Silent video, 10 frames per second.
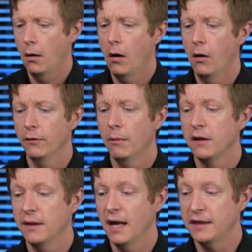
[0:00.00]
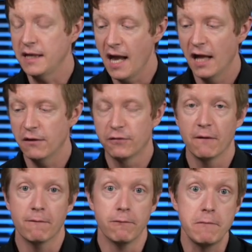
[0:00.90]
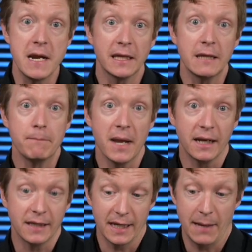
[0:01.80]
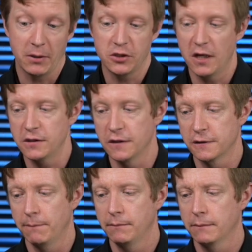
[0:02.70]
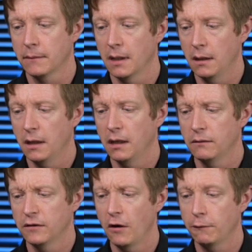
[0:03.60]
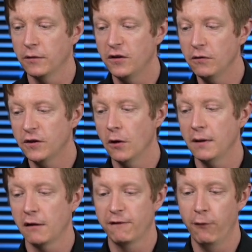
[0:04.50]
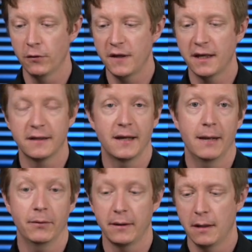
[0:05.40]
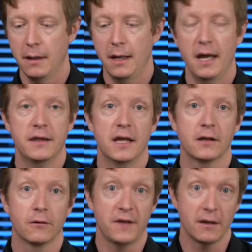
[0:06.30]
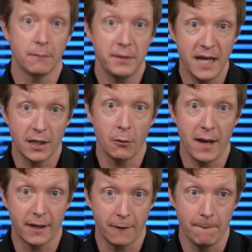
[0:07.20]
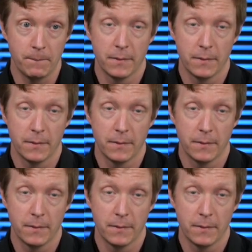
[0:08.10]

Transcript: All the way at the end, there's some really big dynamic changes. It starts with 2-2 and has forte cantabile, and then it goes down to piano echo.